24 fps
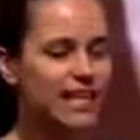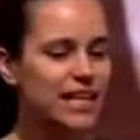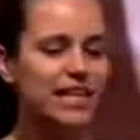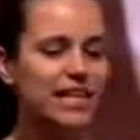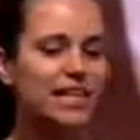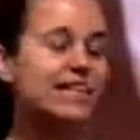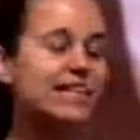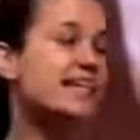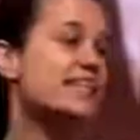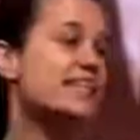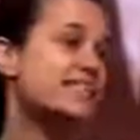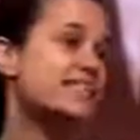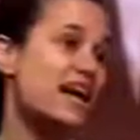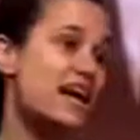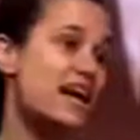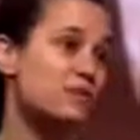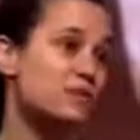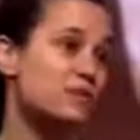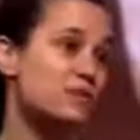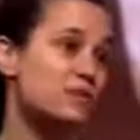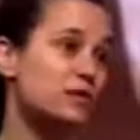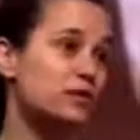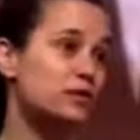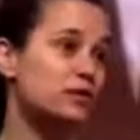Yes,
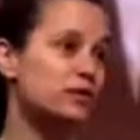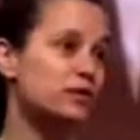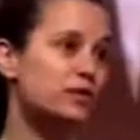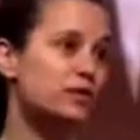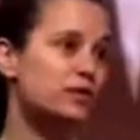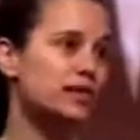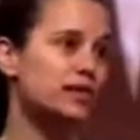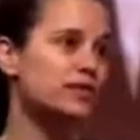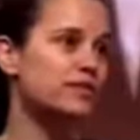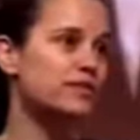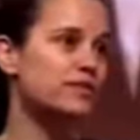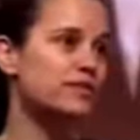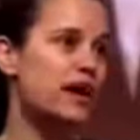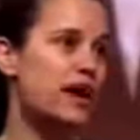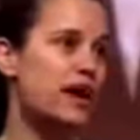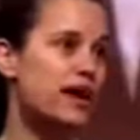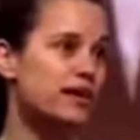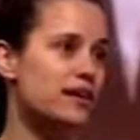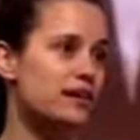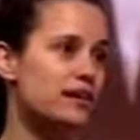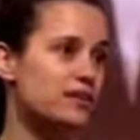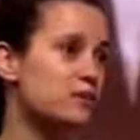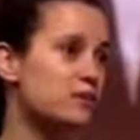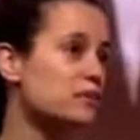absolutely.
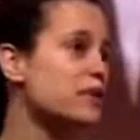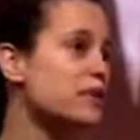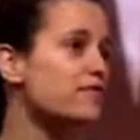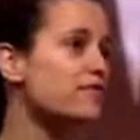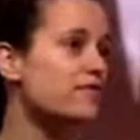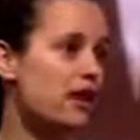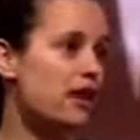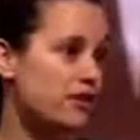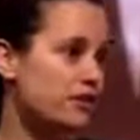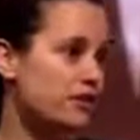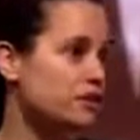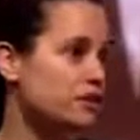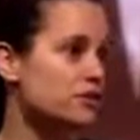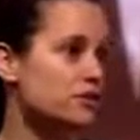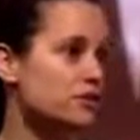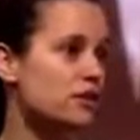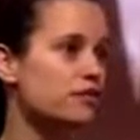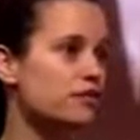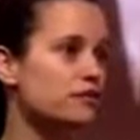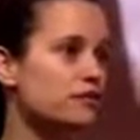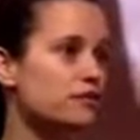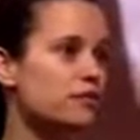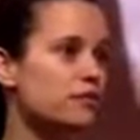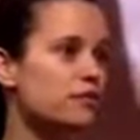So my father has
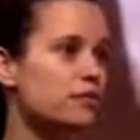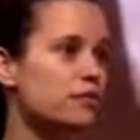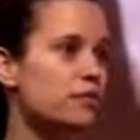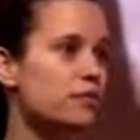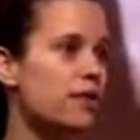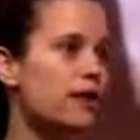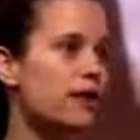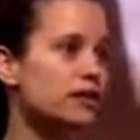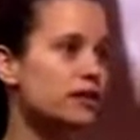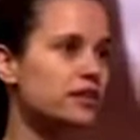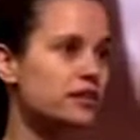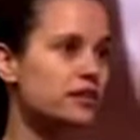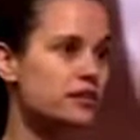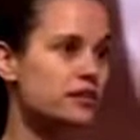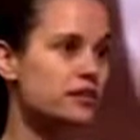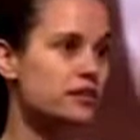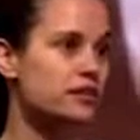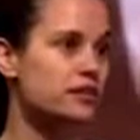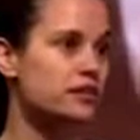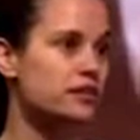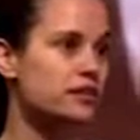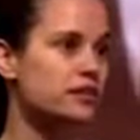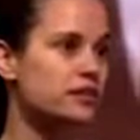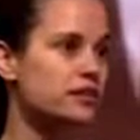suffered from
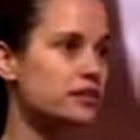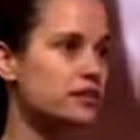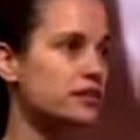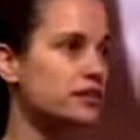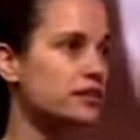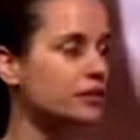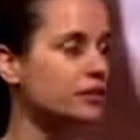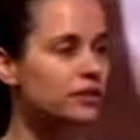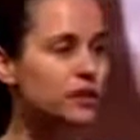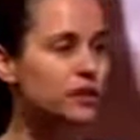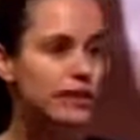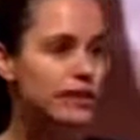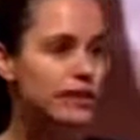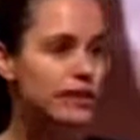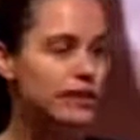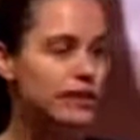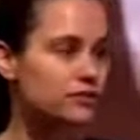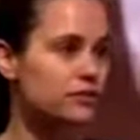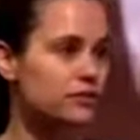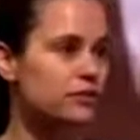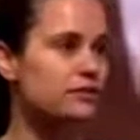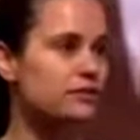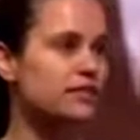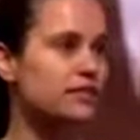Parkinson's for nearly
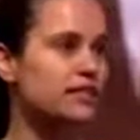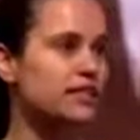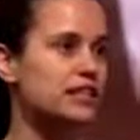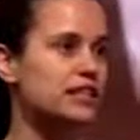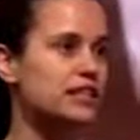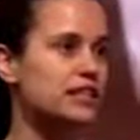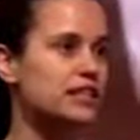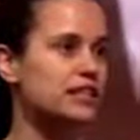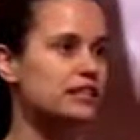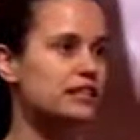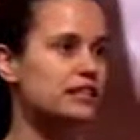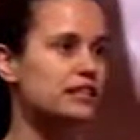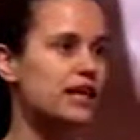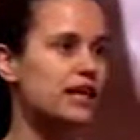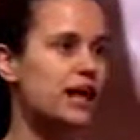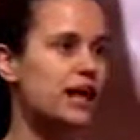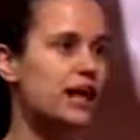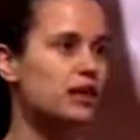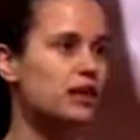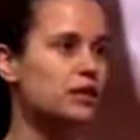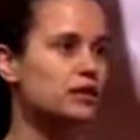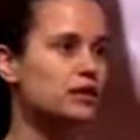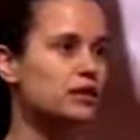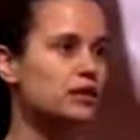15 years
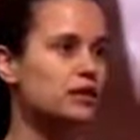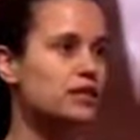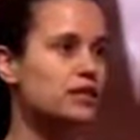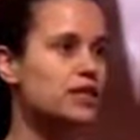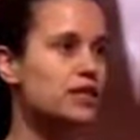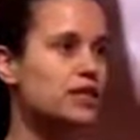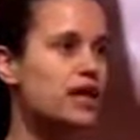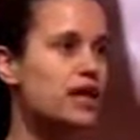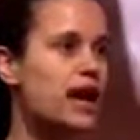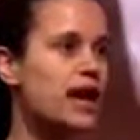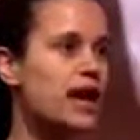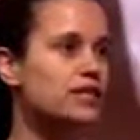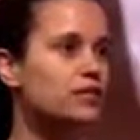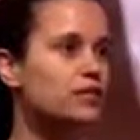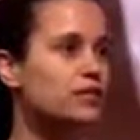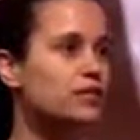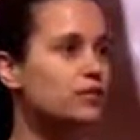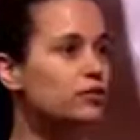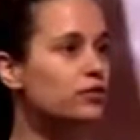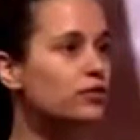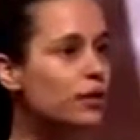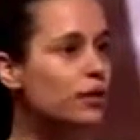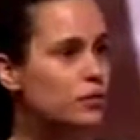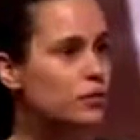now. And
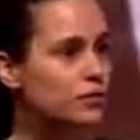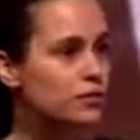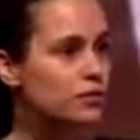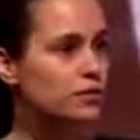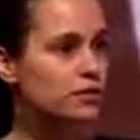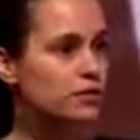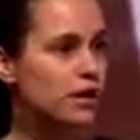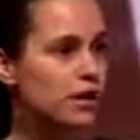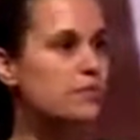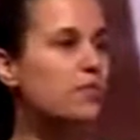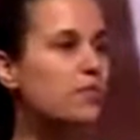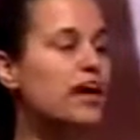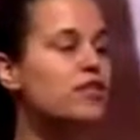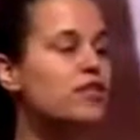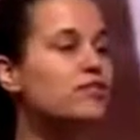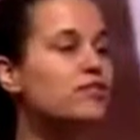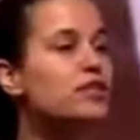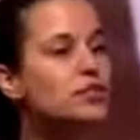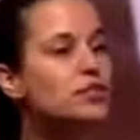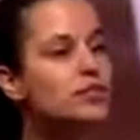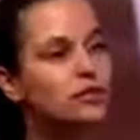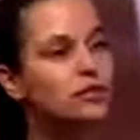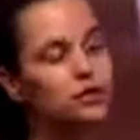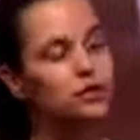so that was my
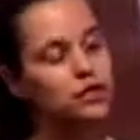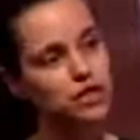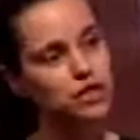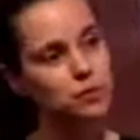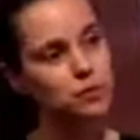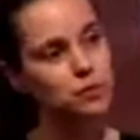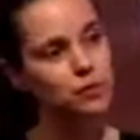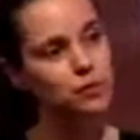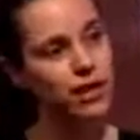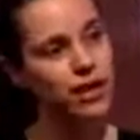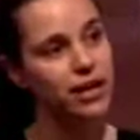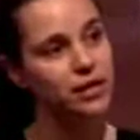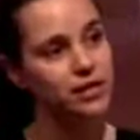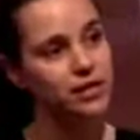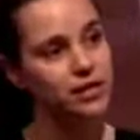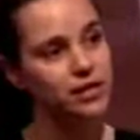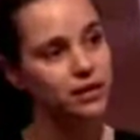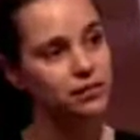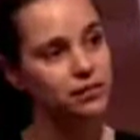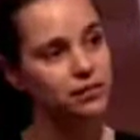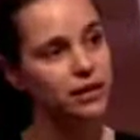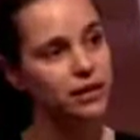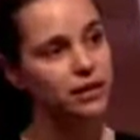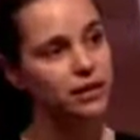original
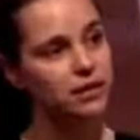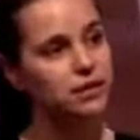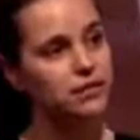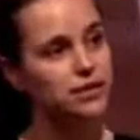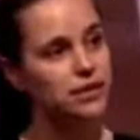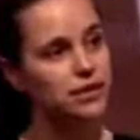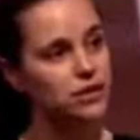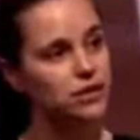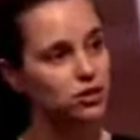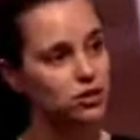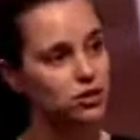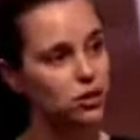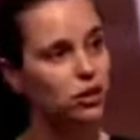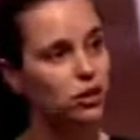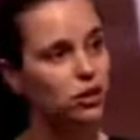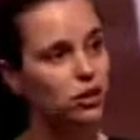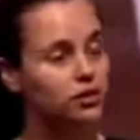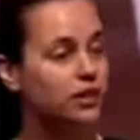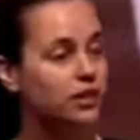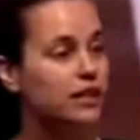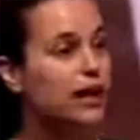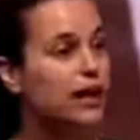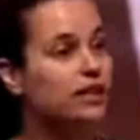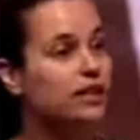inspiration, because I saw
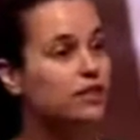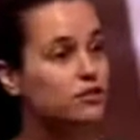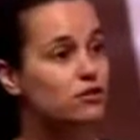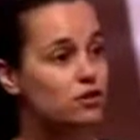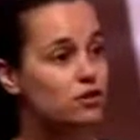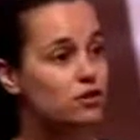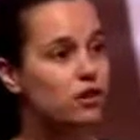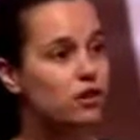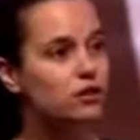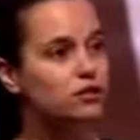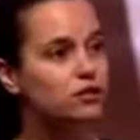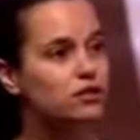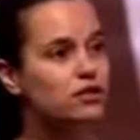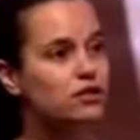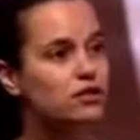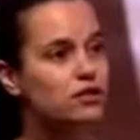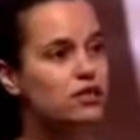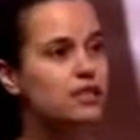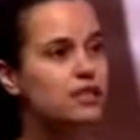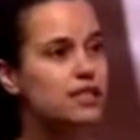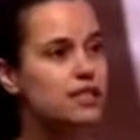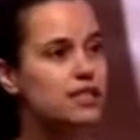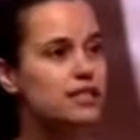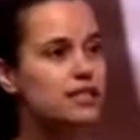the kind of struggles
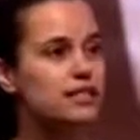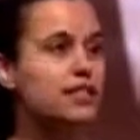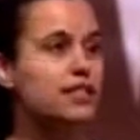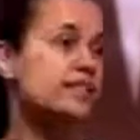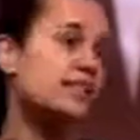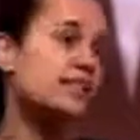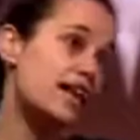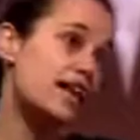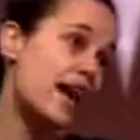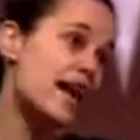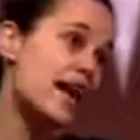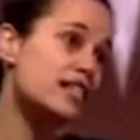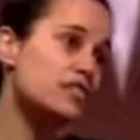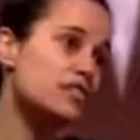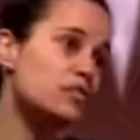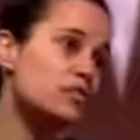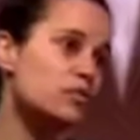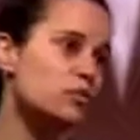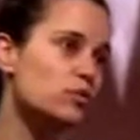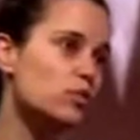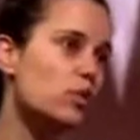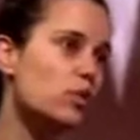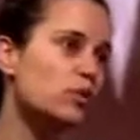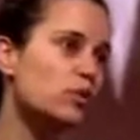that he has
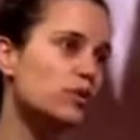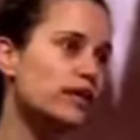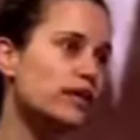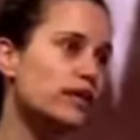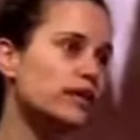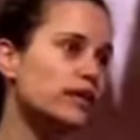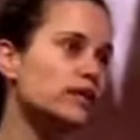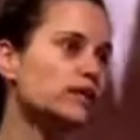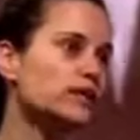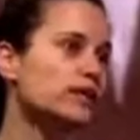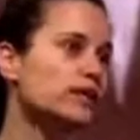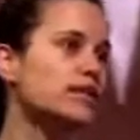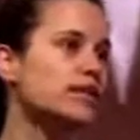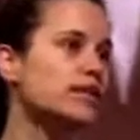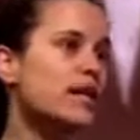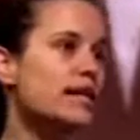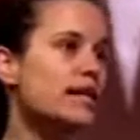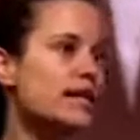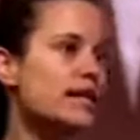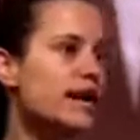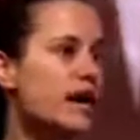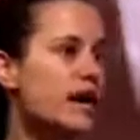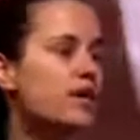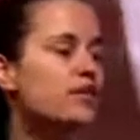with walking
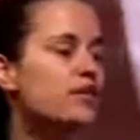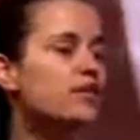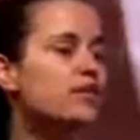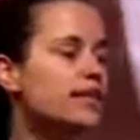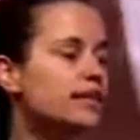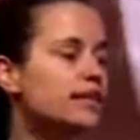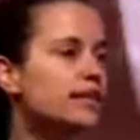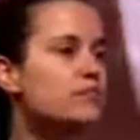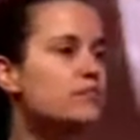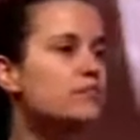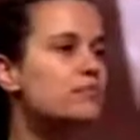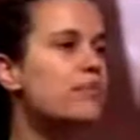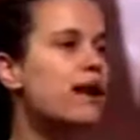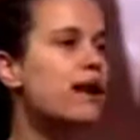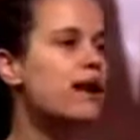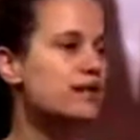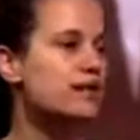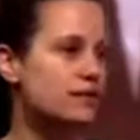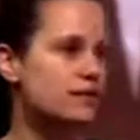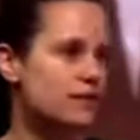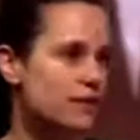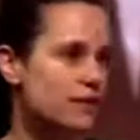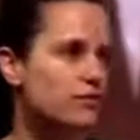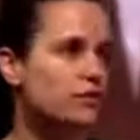and how that
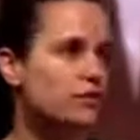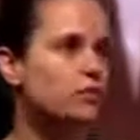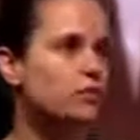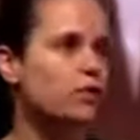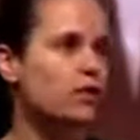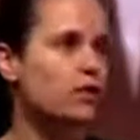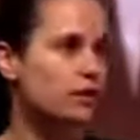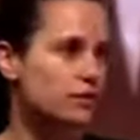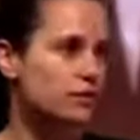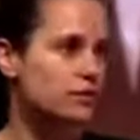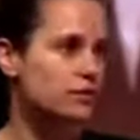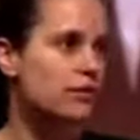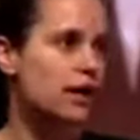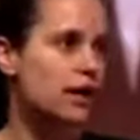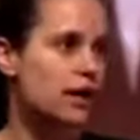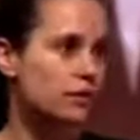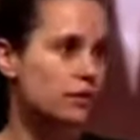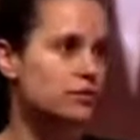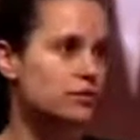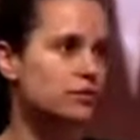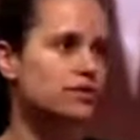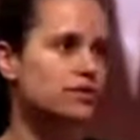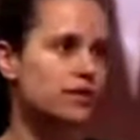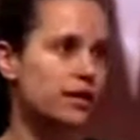impacts everyone
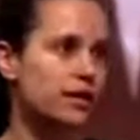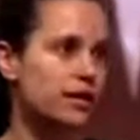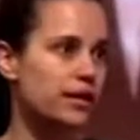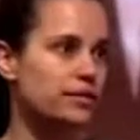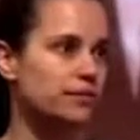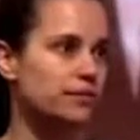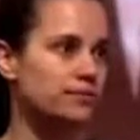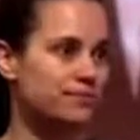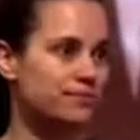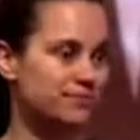around, yeah.